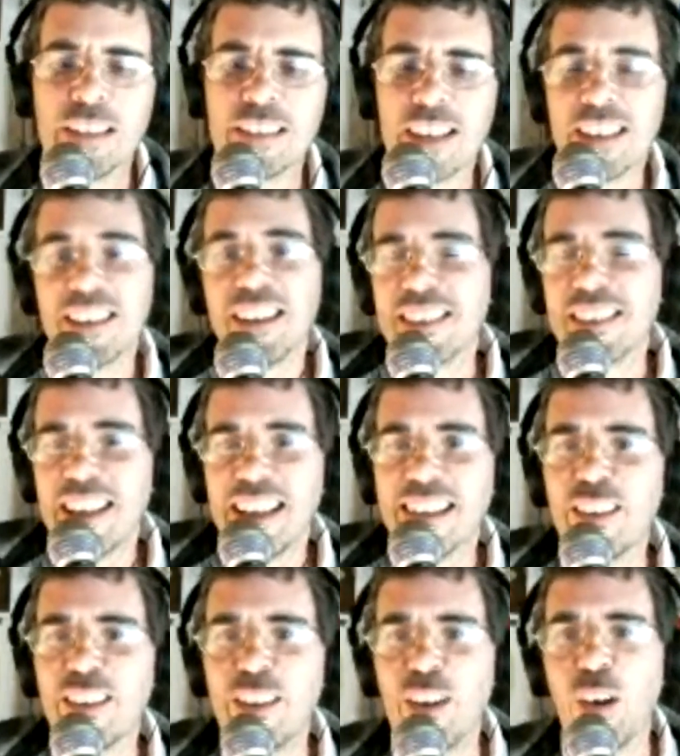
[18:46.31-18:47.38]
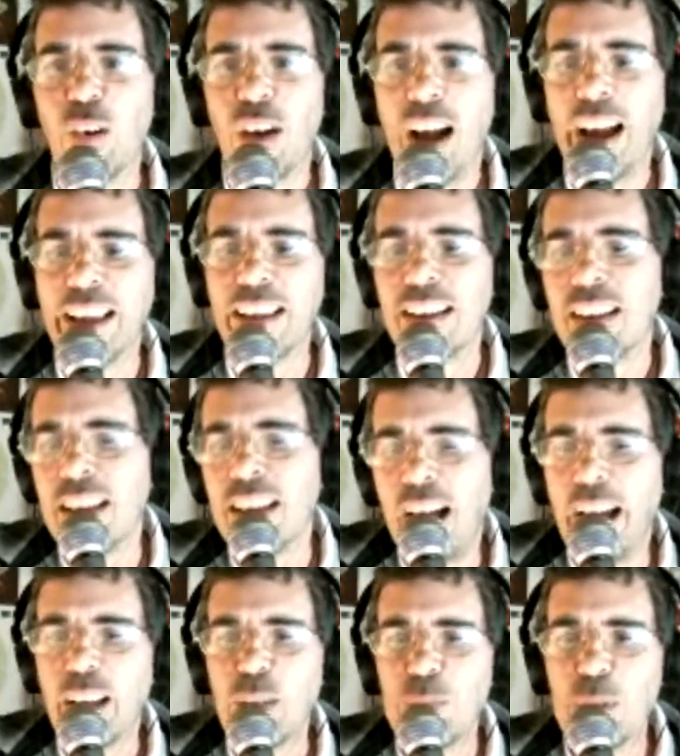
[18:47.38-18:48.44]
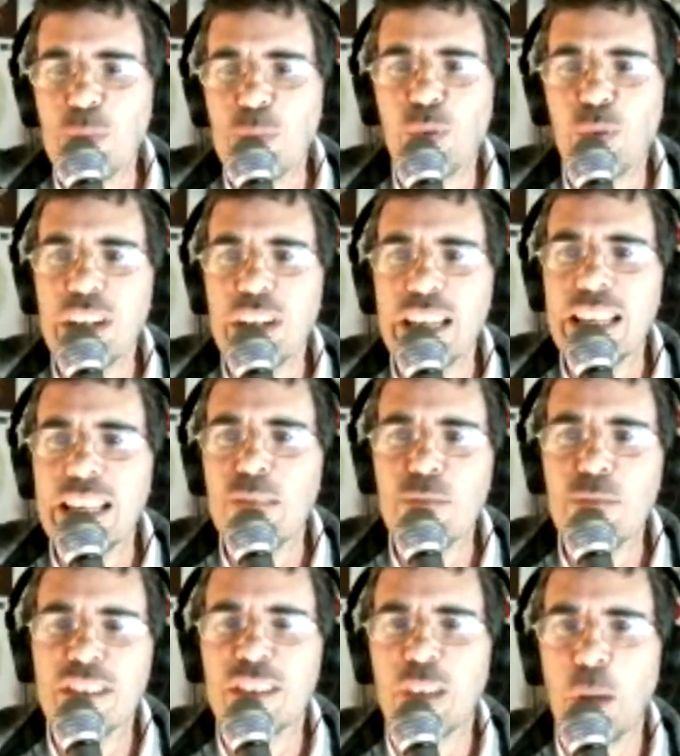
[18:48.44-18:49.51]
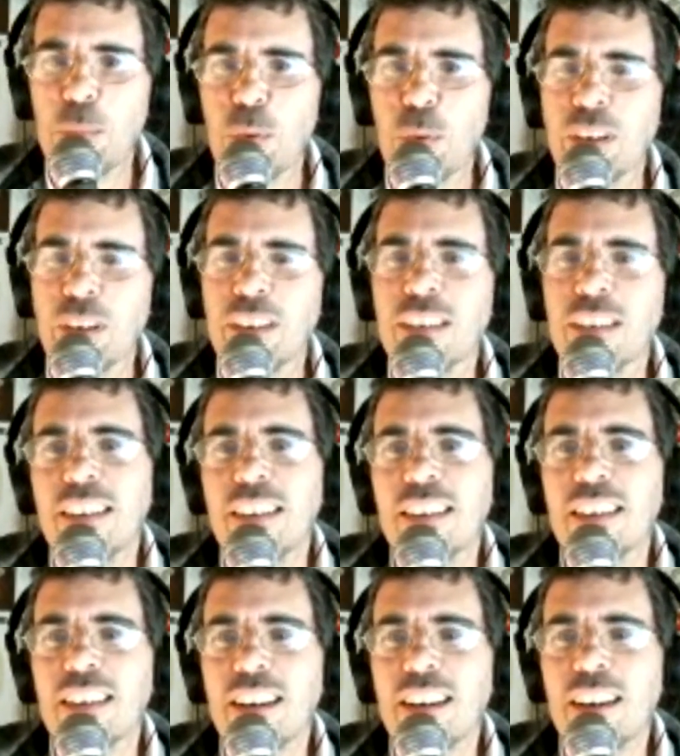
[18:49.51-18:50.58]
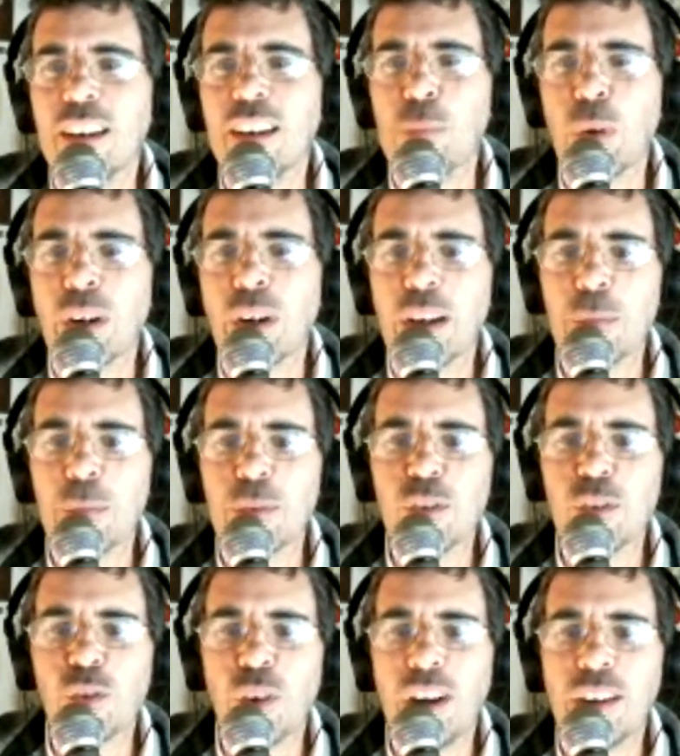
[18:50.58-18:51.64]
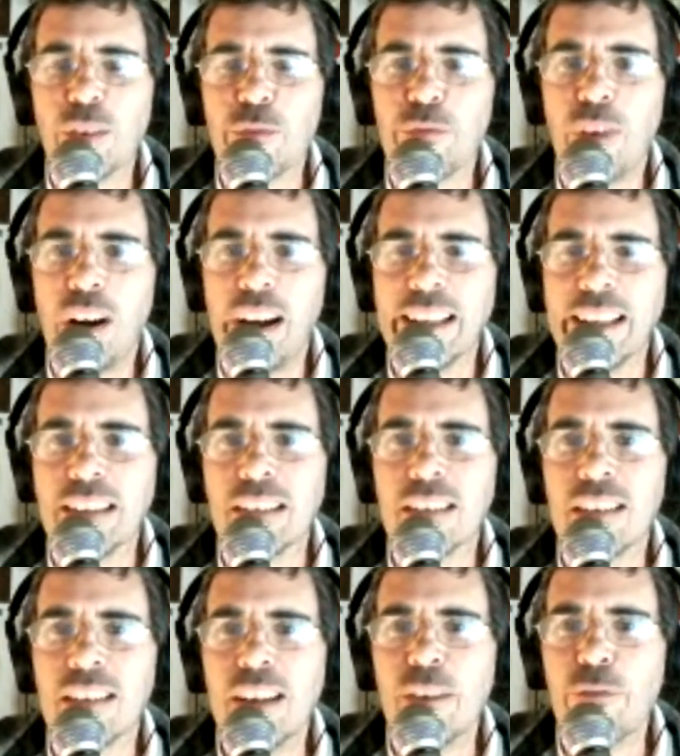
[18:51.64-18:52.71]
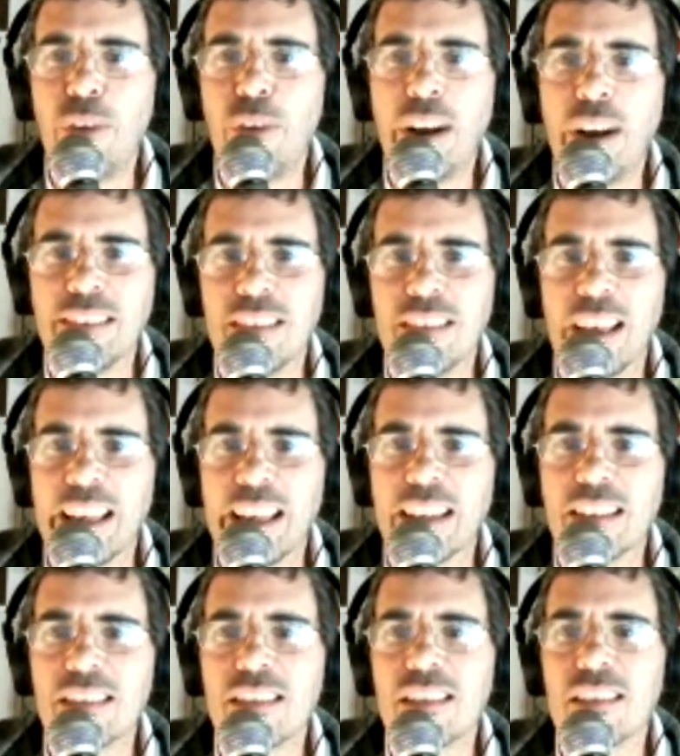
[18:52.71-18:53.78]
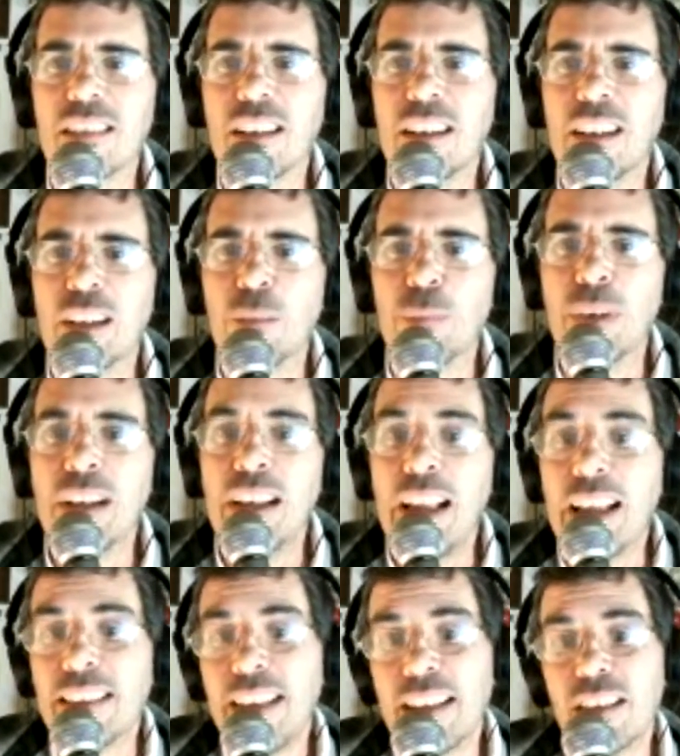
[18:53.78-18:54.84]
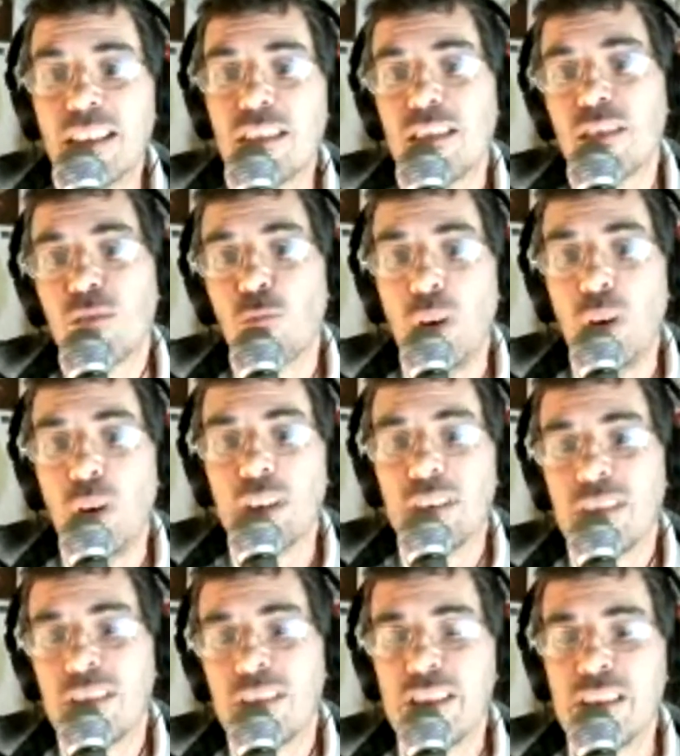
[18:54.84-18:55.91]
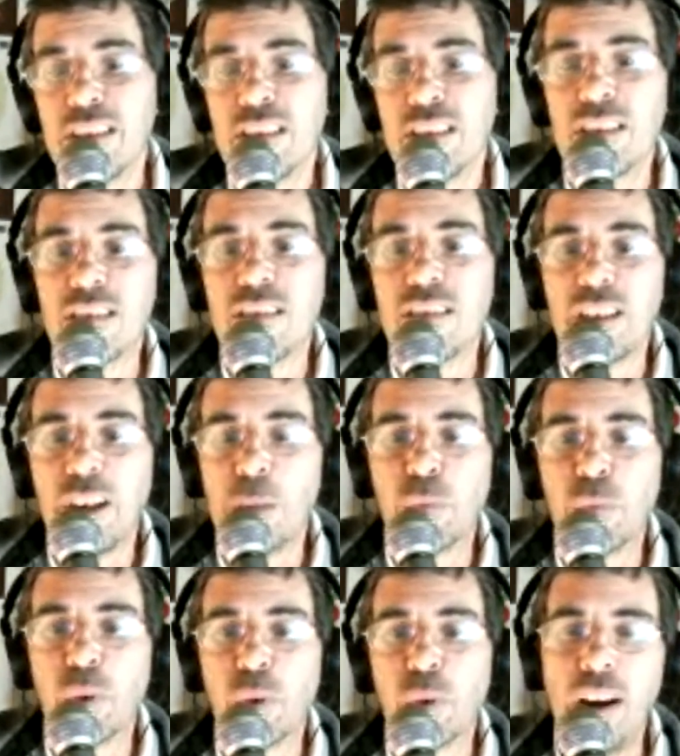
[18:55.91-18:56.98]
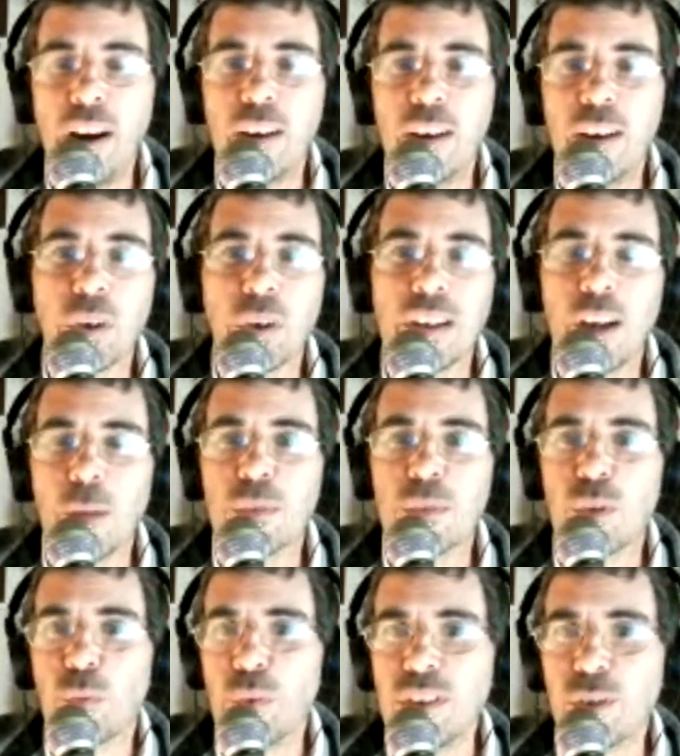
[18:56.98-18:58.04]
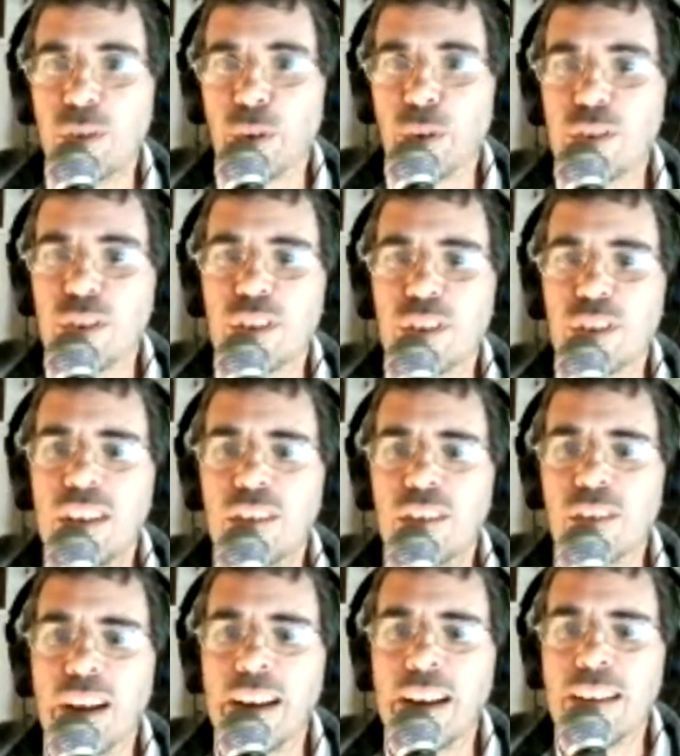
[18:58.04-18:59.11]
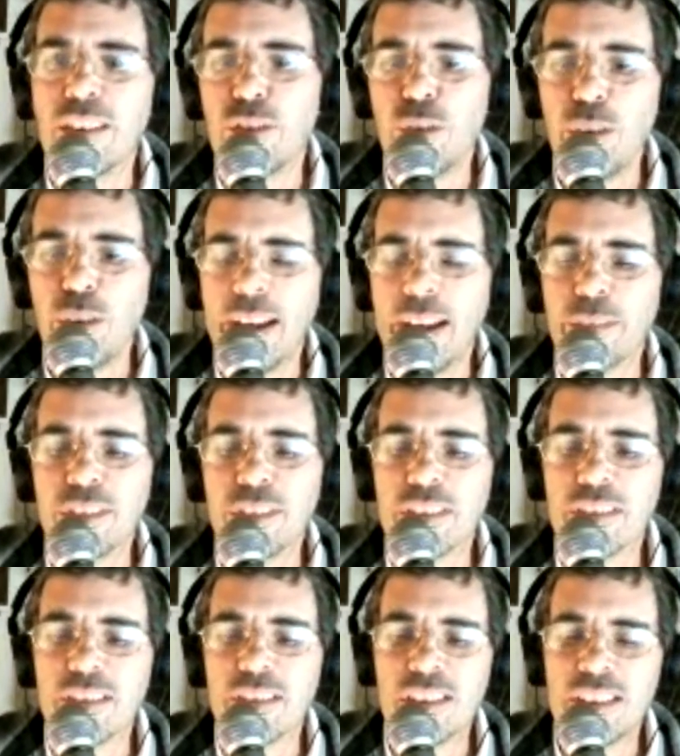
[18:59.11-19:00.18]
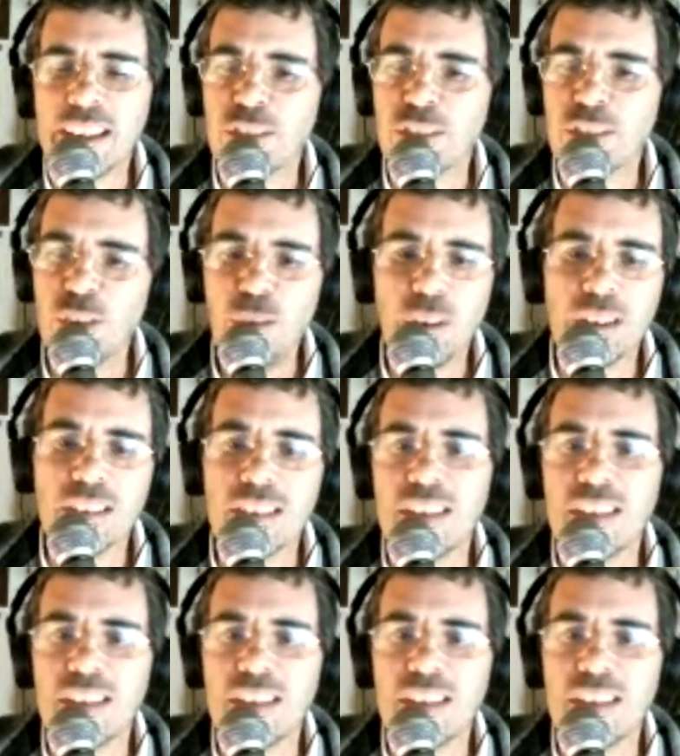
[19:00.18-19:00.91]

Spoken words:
As I said, I can be pretty stubborn when it comes to trying to find things, and that's what is required when it comes to research. Right? You have to stick to it.